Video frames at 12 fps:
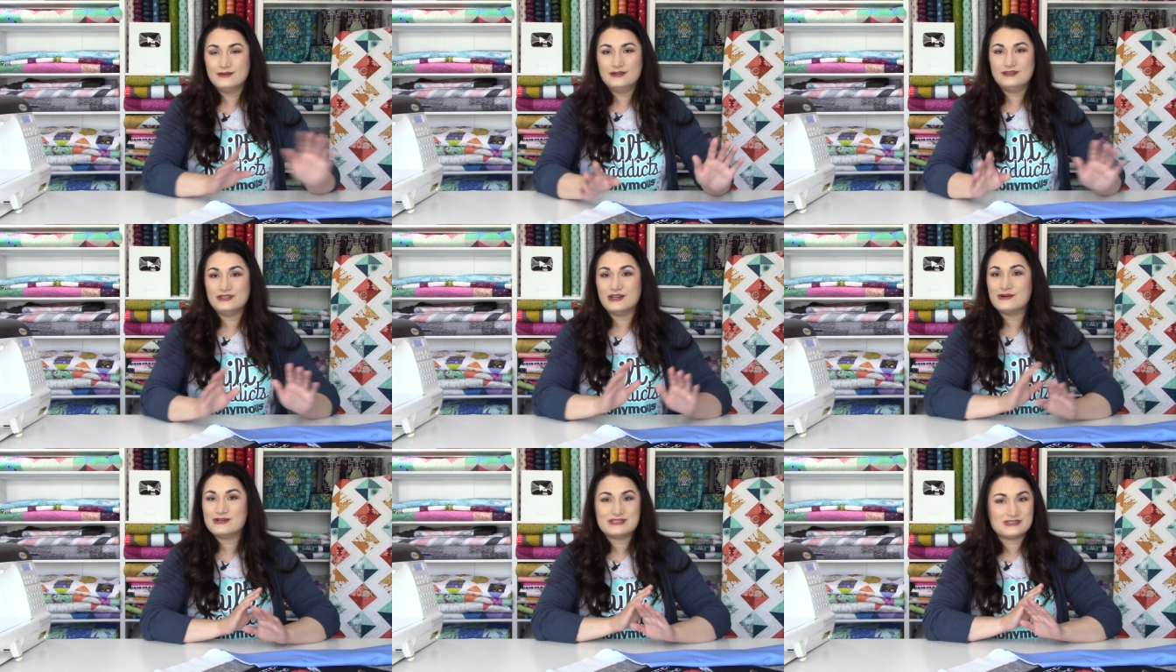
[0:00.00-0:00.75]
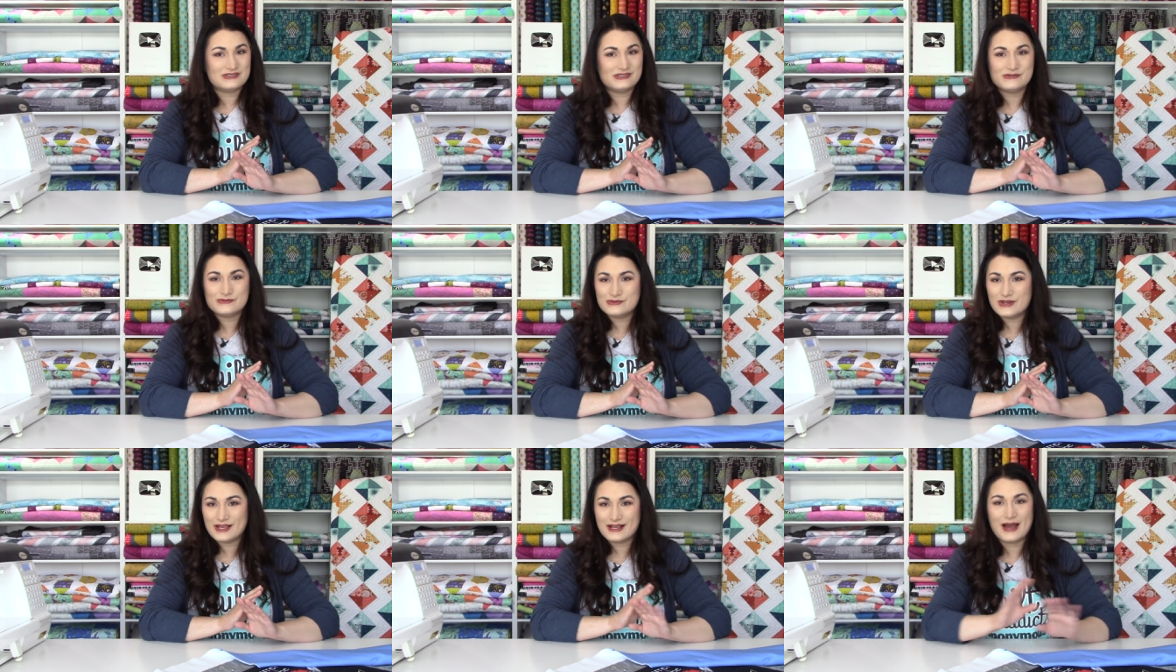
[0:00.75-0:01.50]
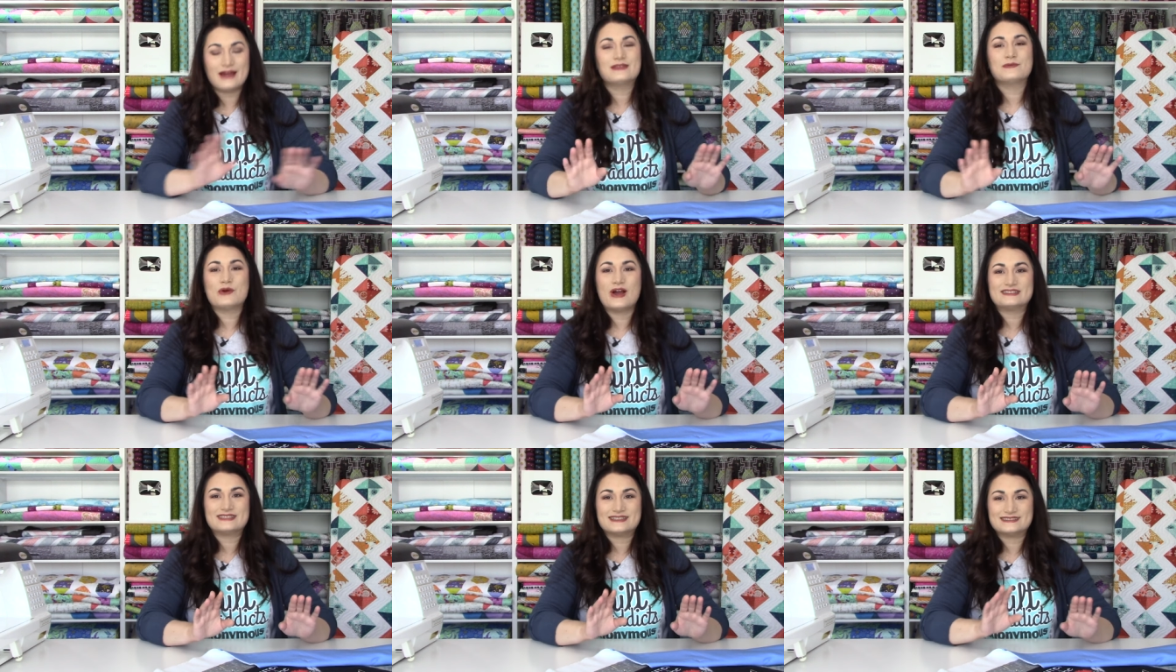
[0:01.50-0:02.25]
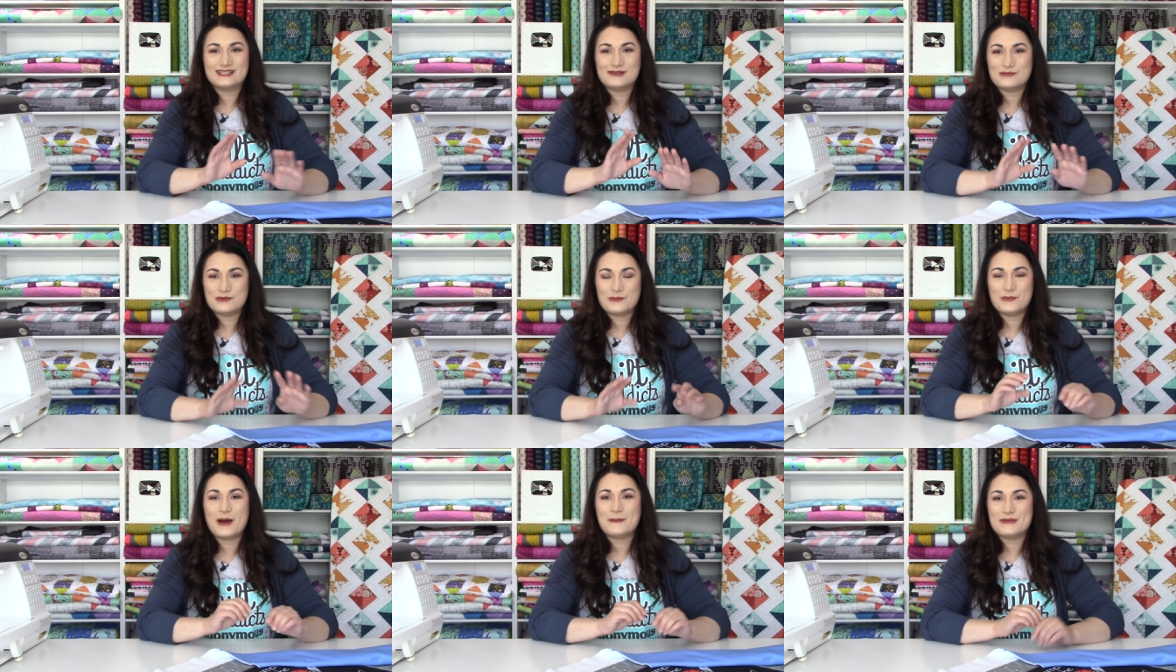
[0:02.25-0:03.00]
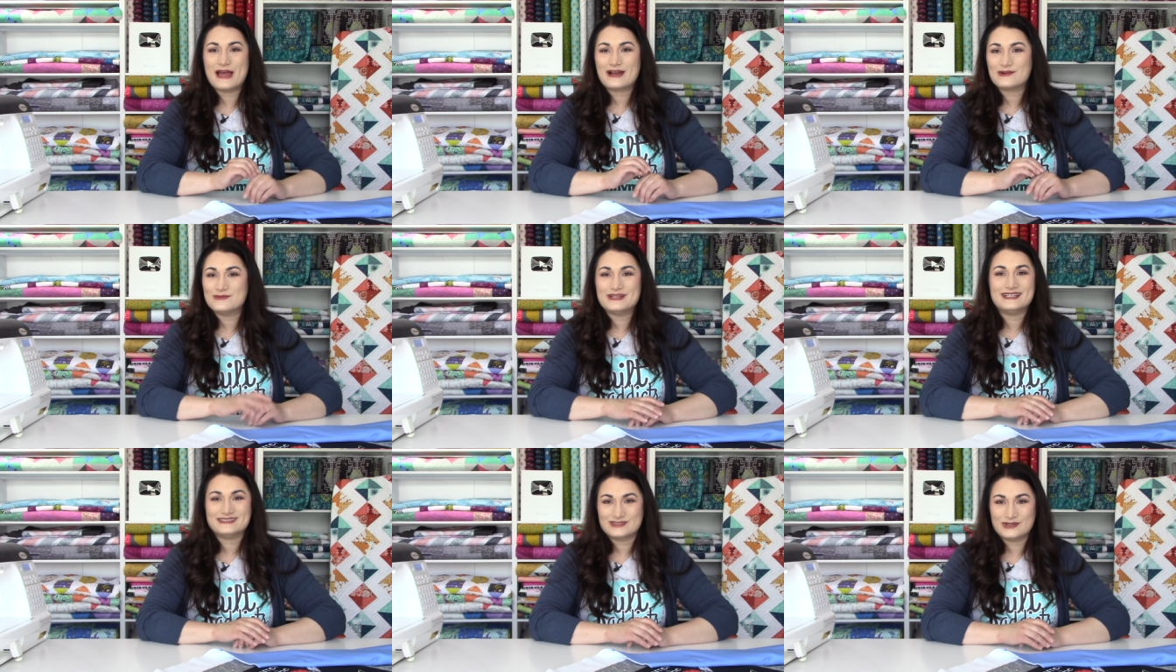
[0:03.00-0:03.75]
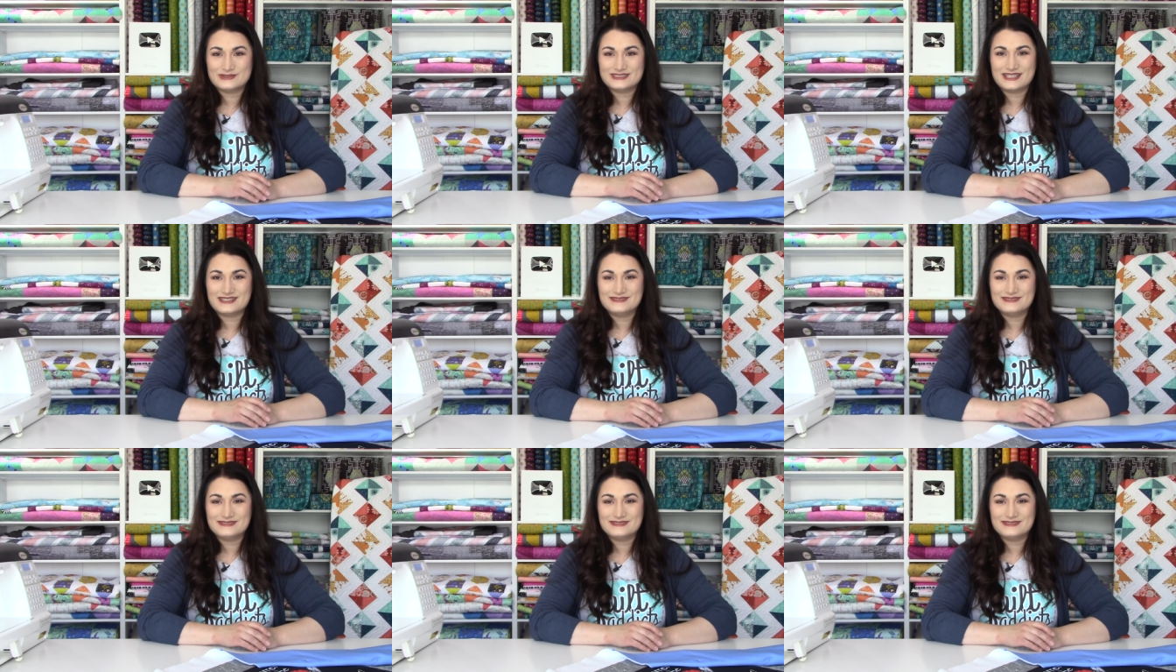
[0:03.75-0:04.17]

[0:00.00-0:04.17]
you know, it's you it got the process and we will pop back when it's all done.